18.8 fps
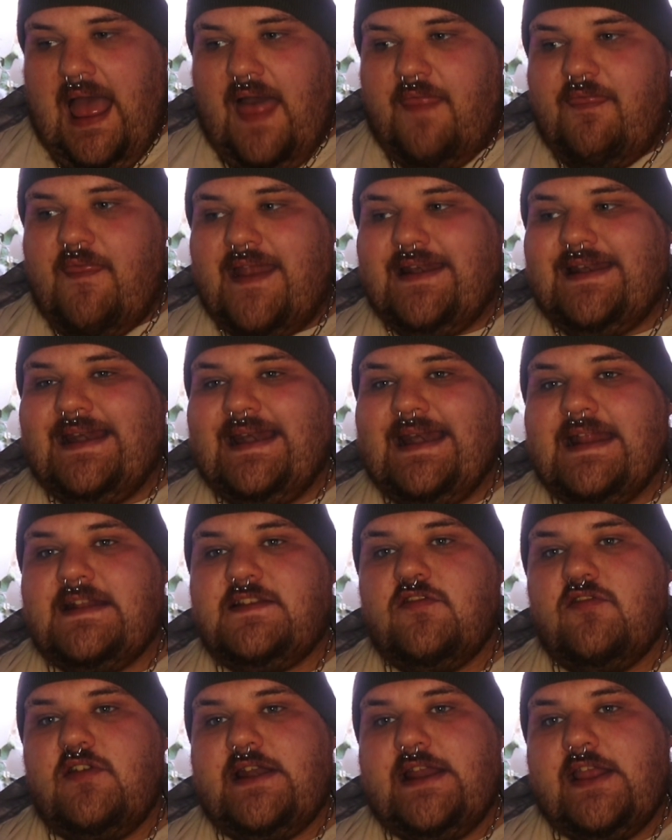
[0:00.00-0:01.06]
and then
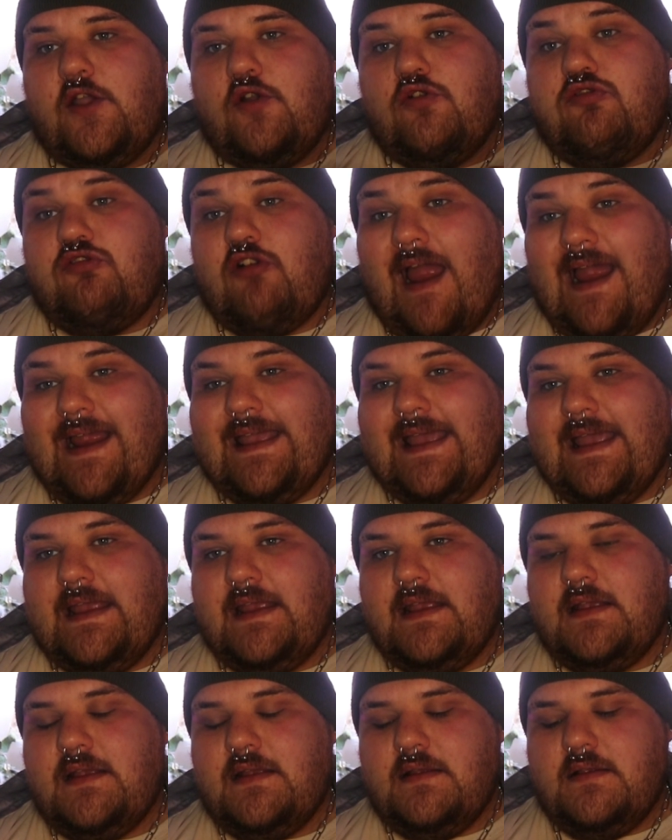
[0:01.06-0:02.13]
literally
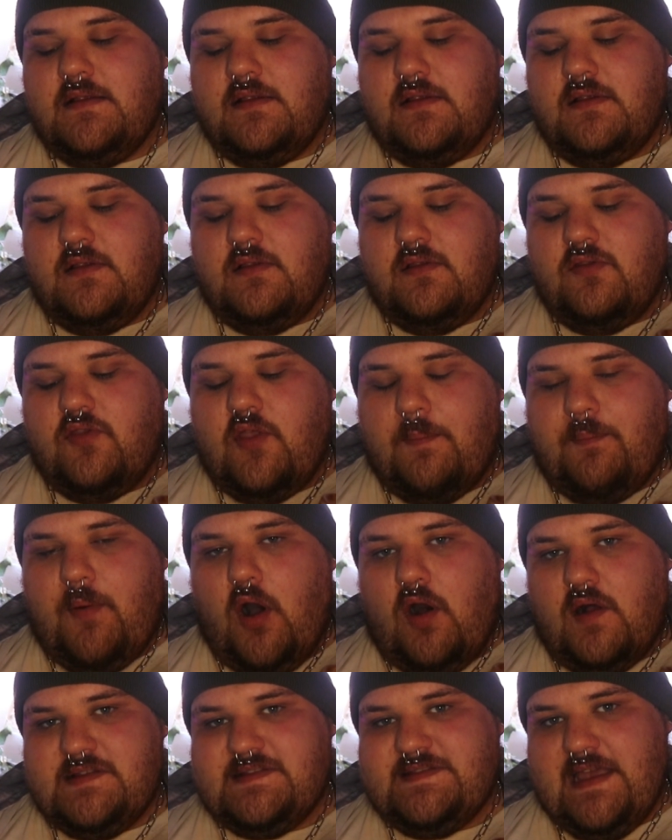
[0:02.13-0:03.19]
cracking the
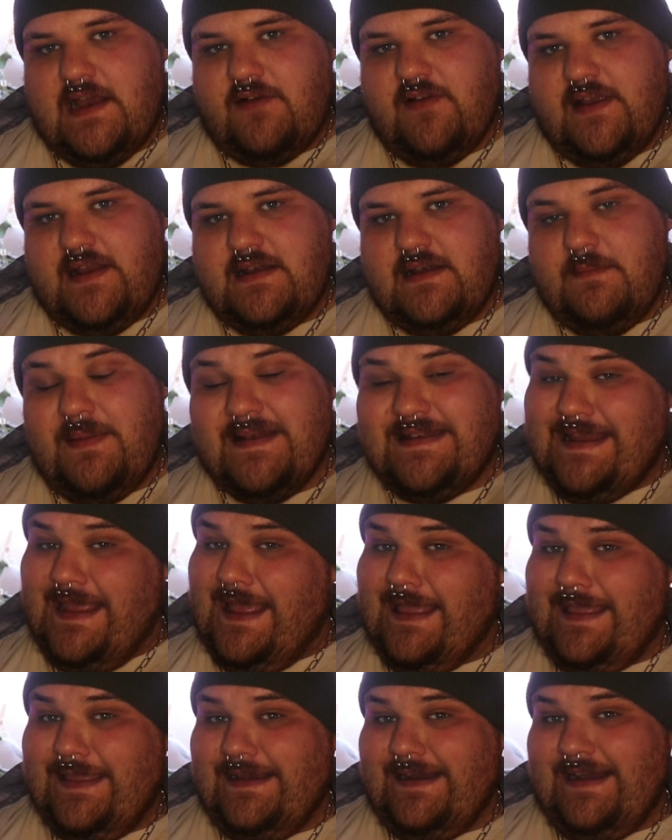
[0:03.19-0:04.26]
pots they're in,
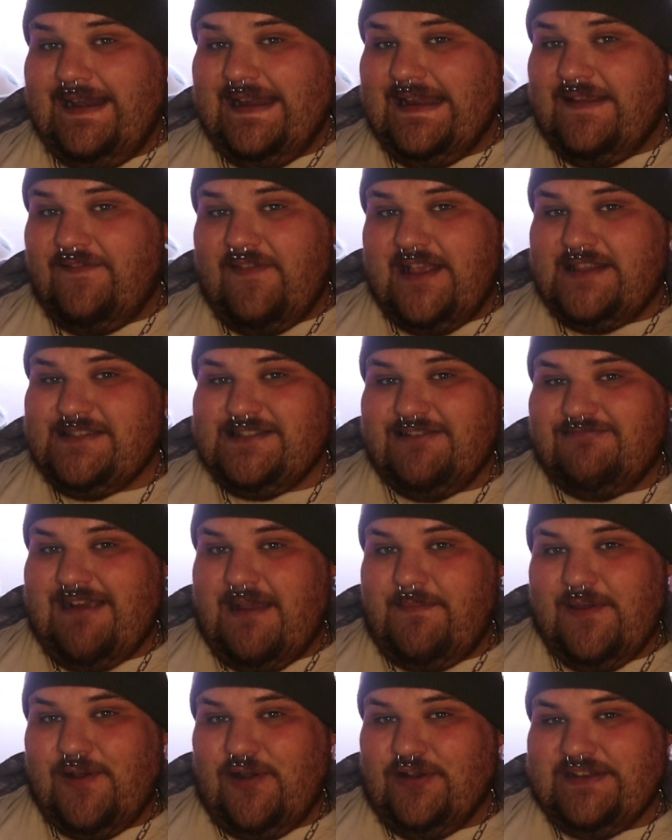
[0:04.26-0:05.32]
particularly if they're
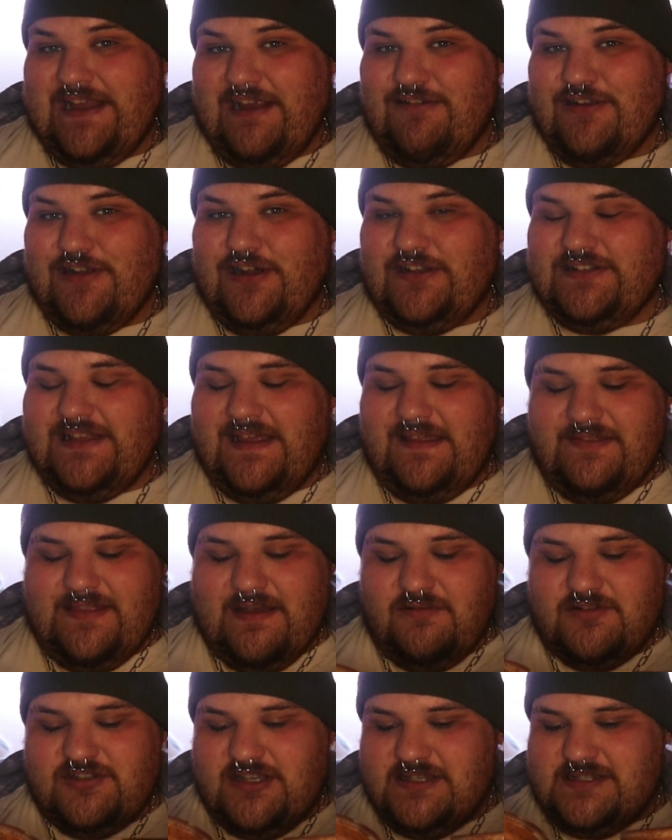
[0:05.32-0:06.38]
ceramic or terracotta.
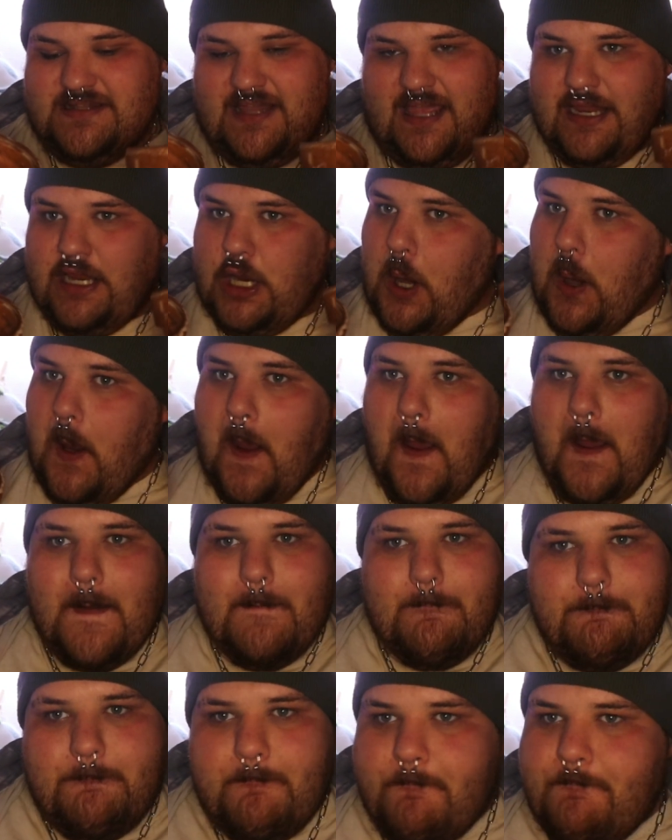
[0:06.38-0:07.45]
They'll just like
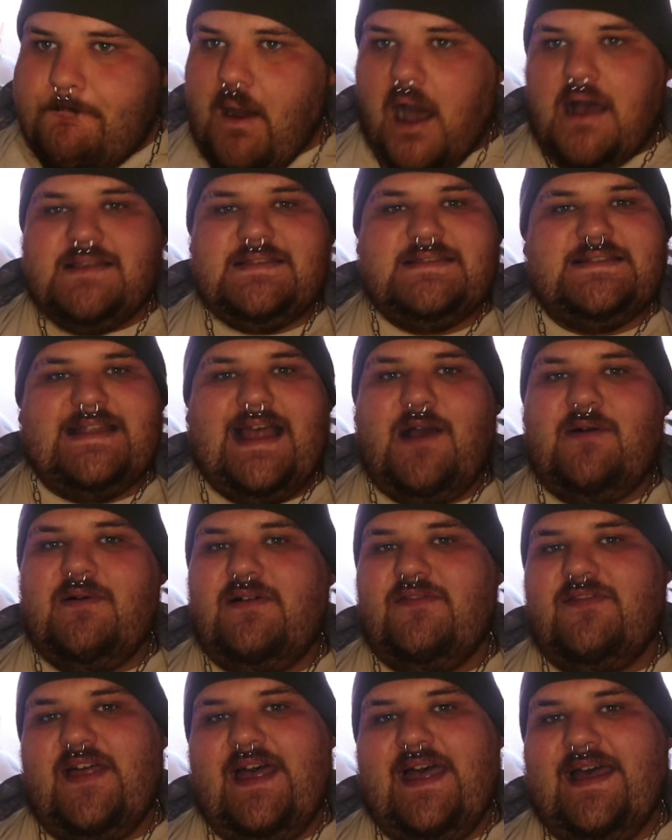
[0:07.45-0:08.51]
bust out
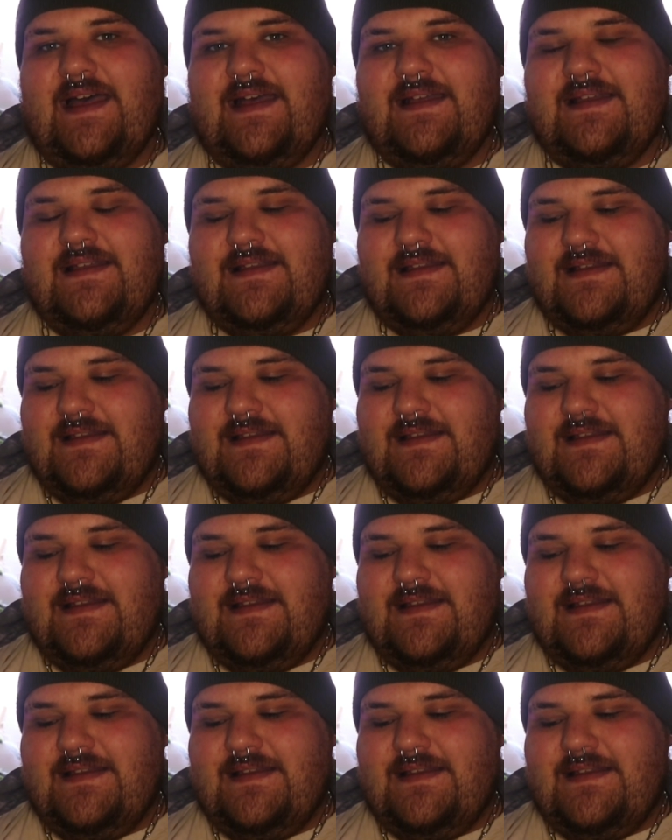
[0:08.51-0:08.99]
of there.